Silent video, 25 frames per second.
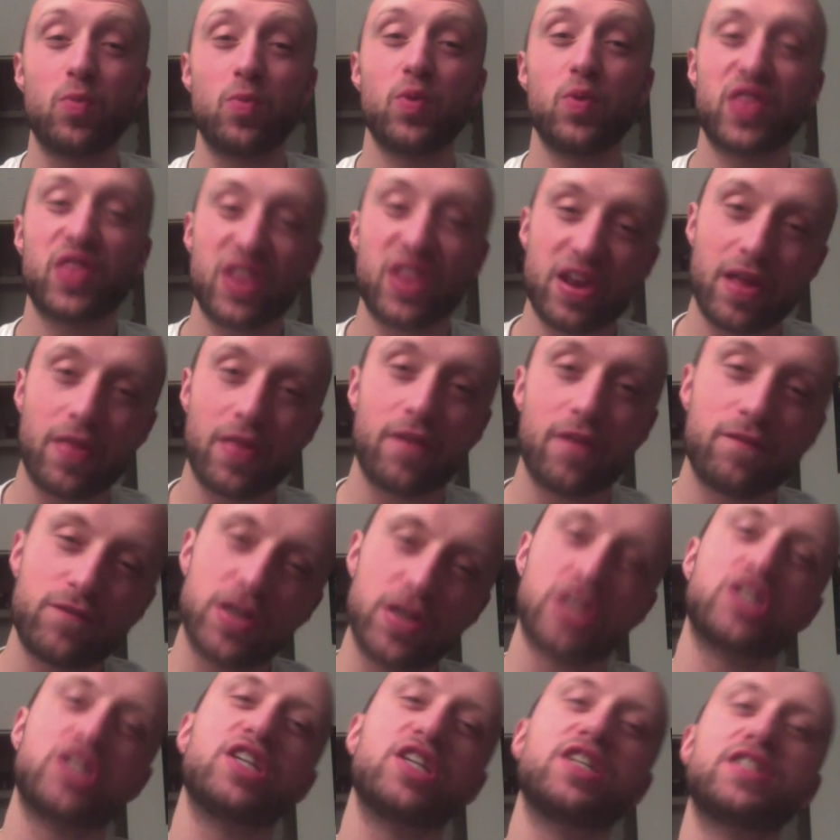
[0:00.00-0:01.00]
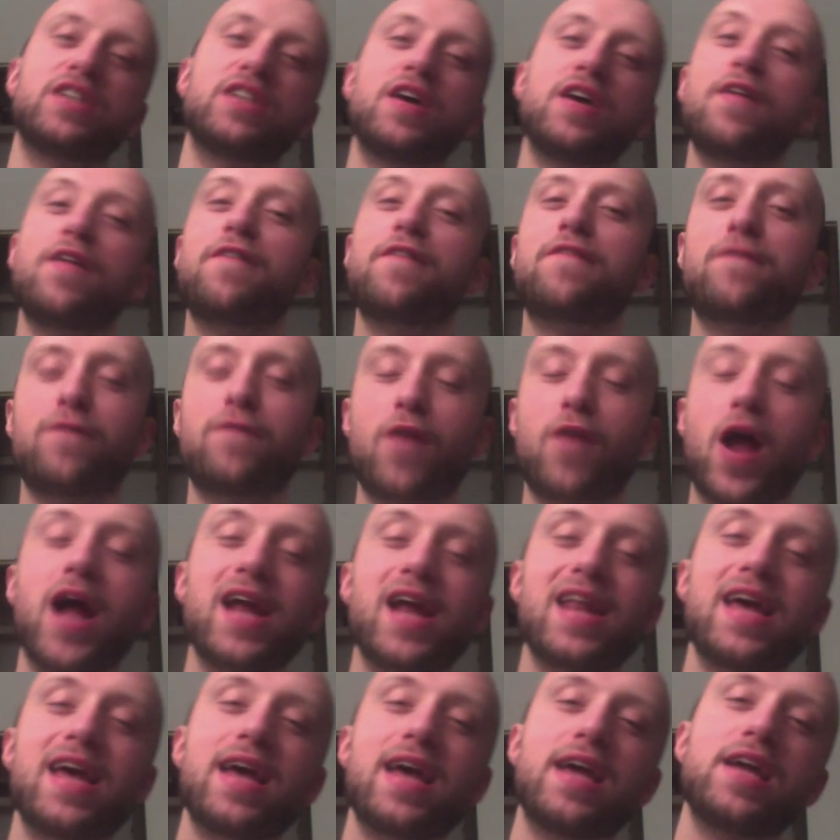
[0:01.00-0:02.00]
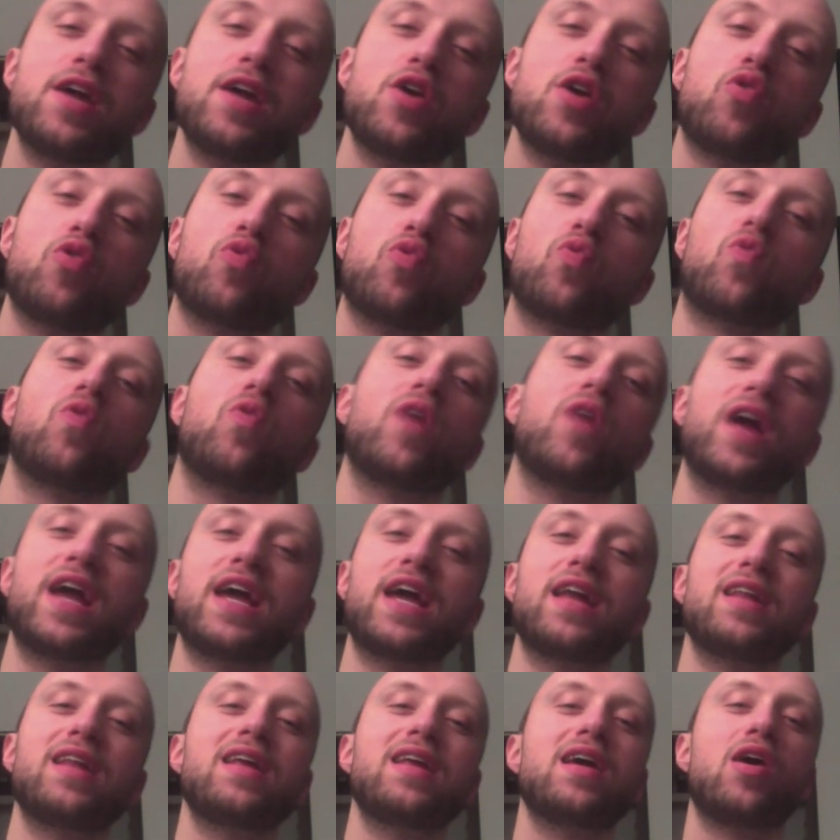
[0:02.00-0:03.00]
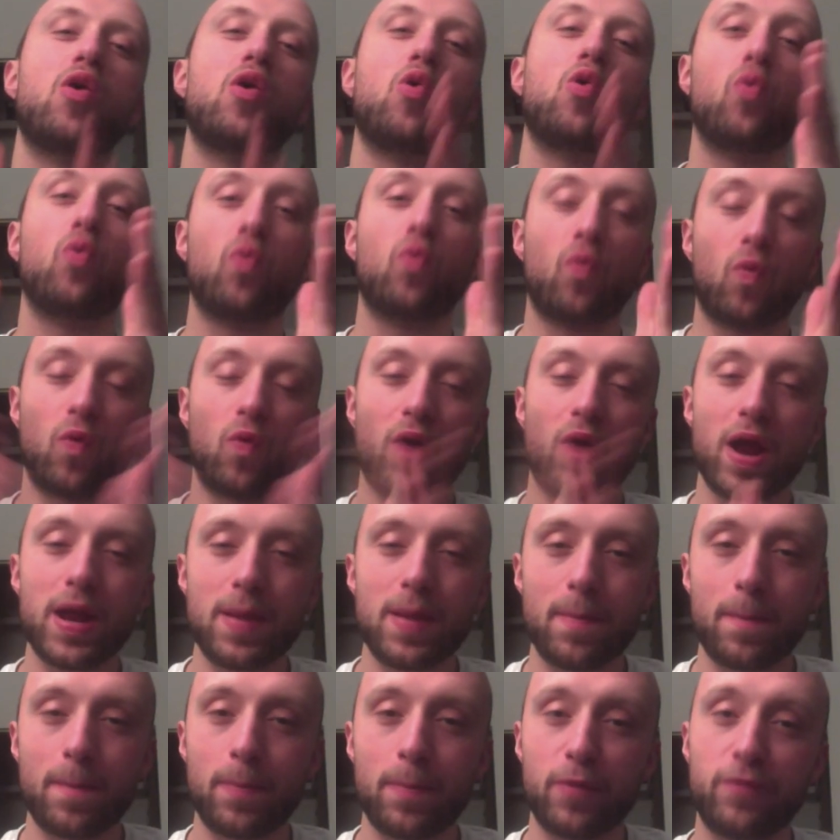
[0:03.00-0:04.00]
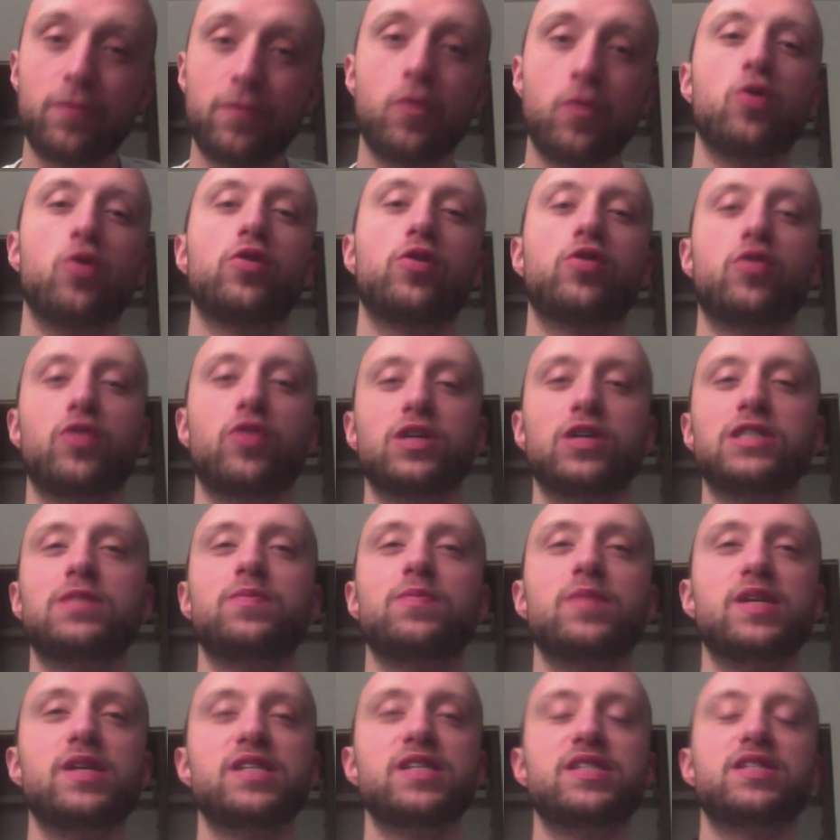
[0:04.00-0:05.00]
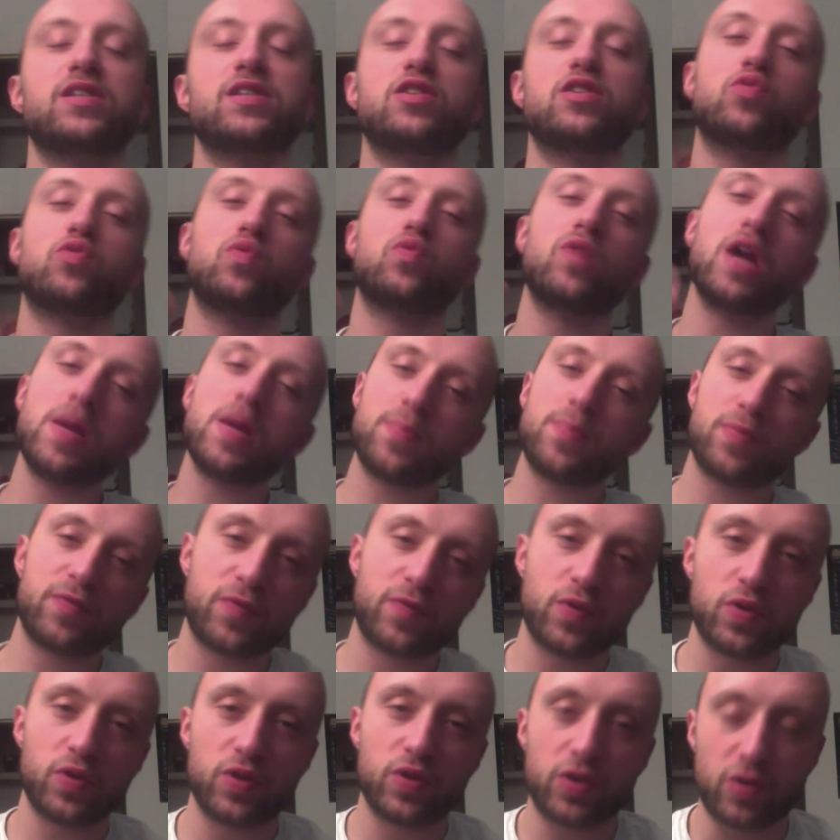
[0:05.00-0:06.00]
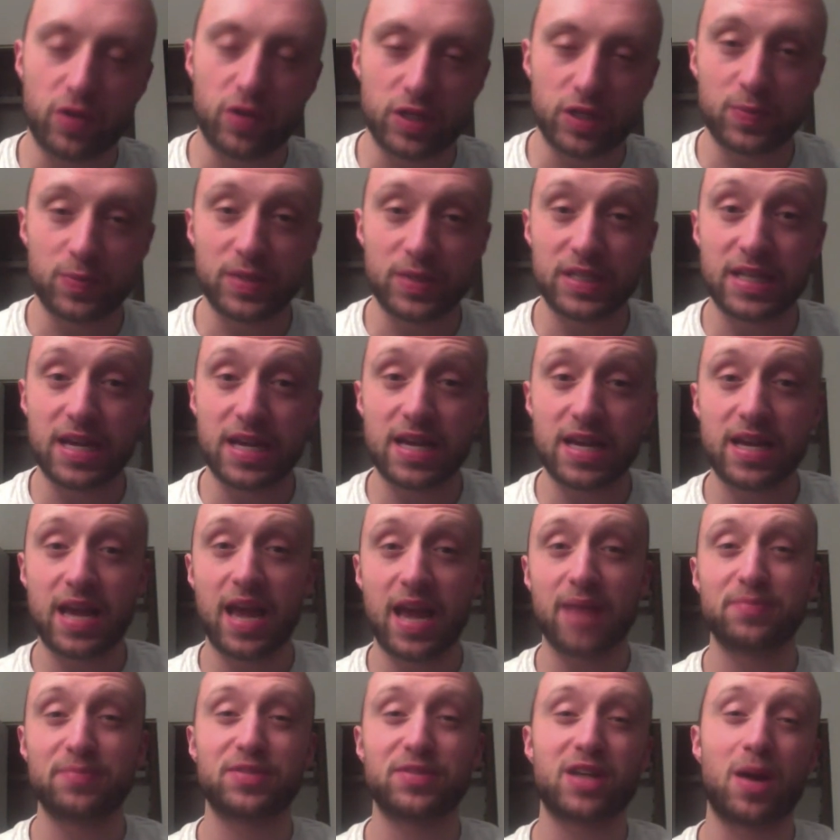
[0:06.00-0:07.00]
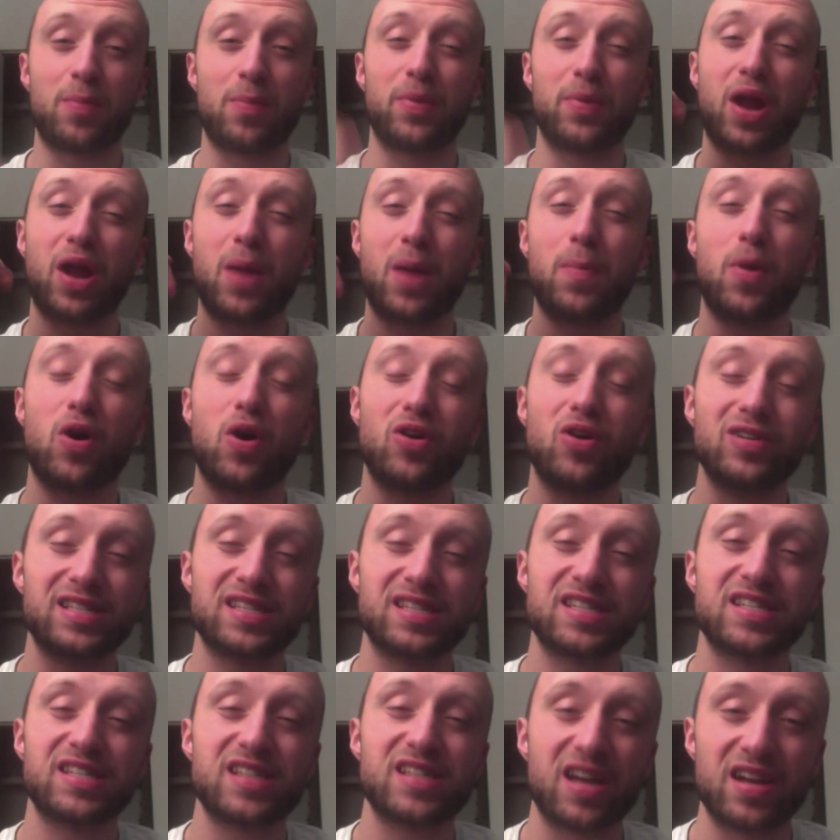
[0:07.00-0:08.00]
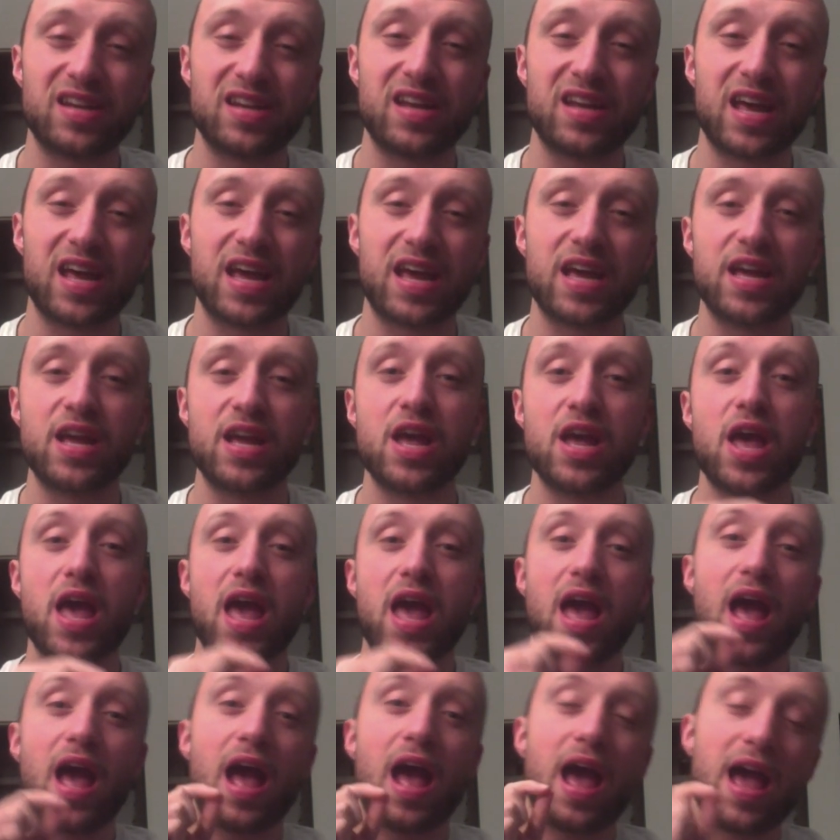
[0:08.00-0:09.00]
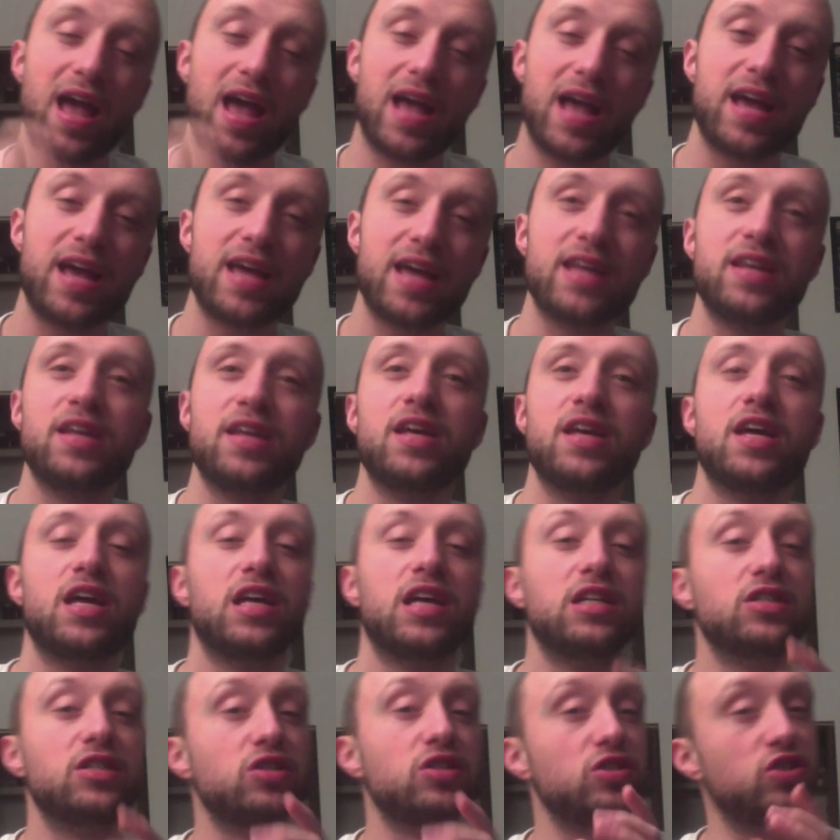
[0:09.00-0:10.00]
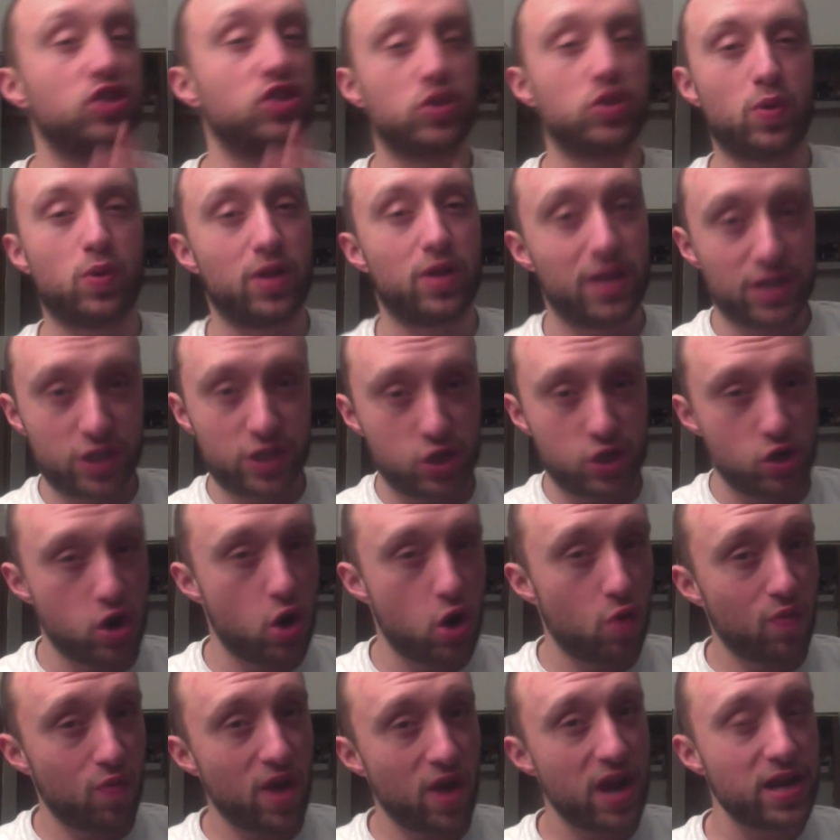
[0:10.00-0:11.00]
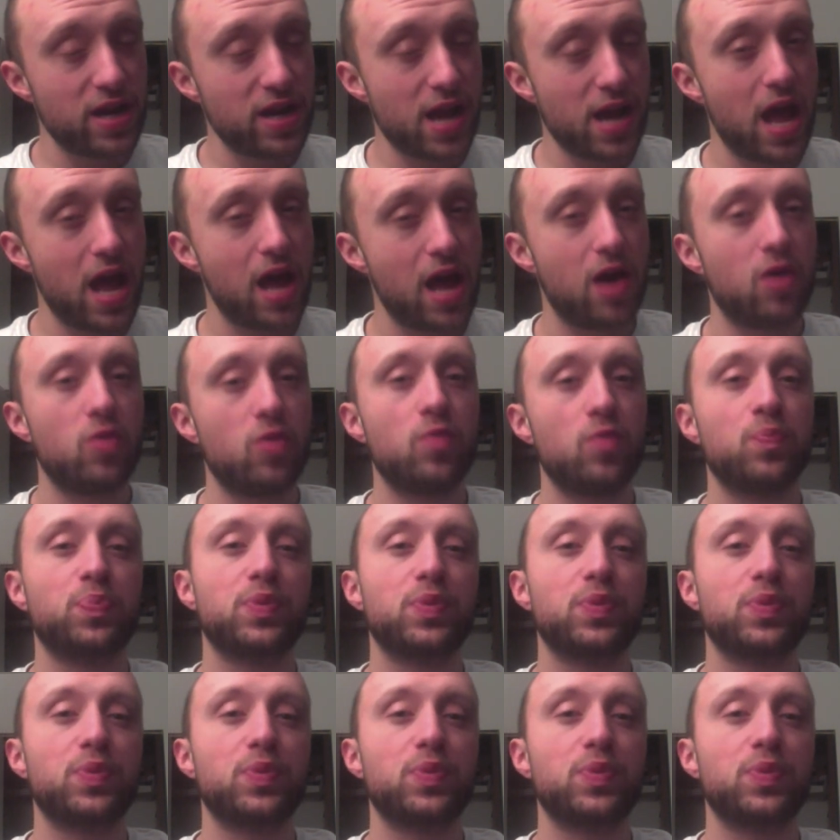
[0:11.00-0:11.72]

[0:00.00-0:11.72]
with another Fish's Friday rant right before Christmas, right before the Christmas Day games coming up on Sunday. And just want to let you know right now,